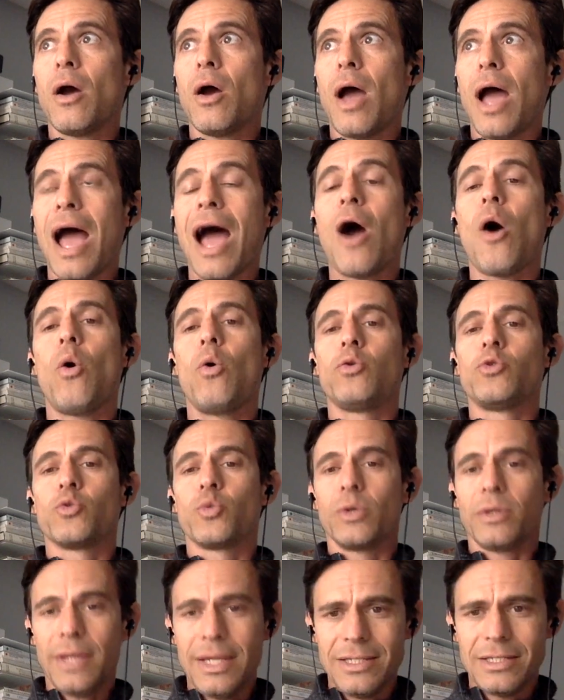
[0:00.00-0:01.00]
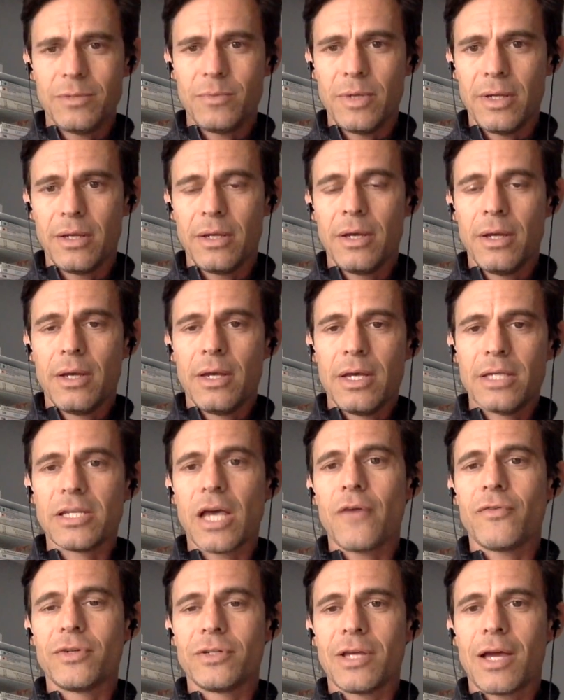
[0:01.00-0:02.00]
how to relate to me is
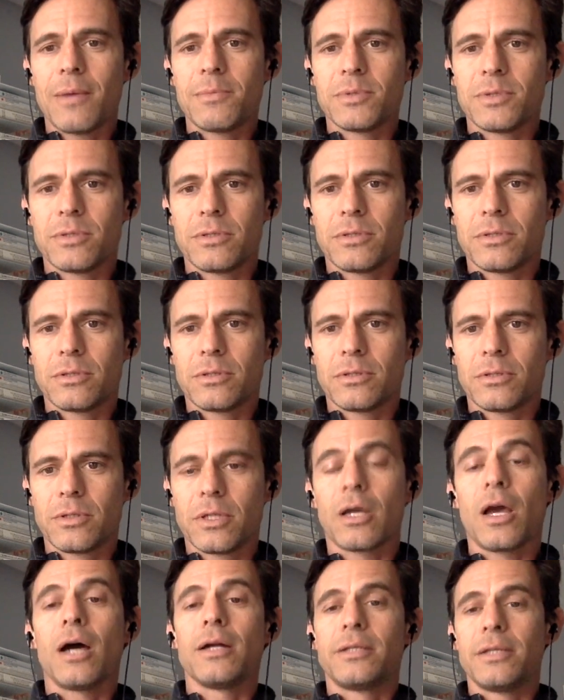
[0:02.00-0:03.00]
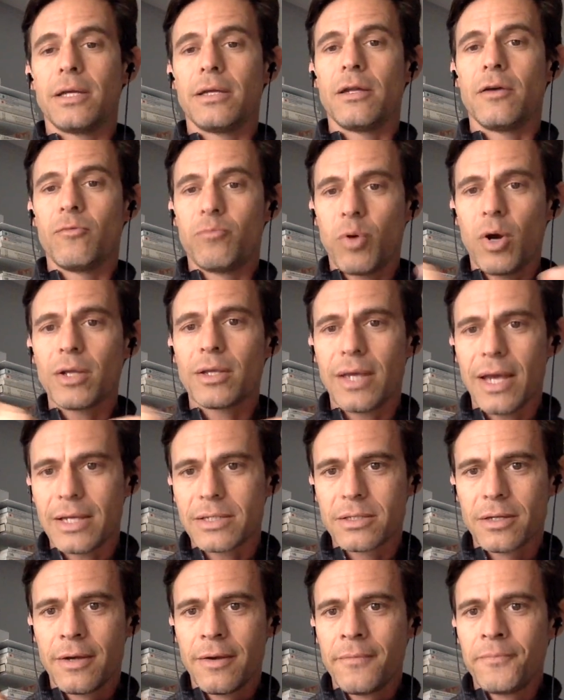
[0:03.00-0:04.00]
oftentimes the content of
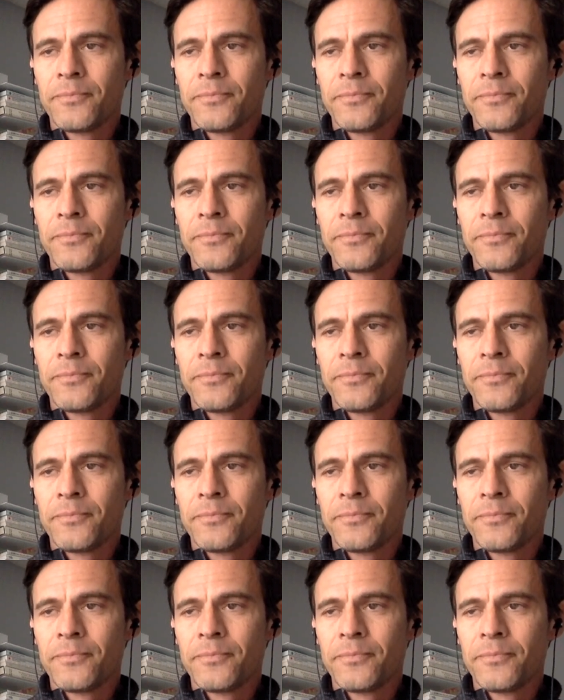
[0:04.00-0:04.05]
broadcast.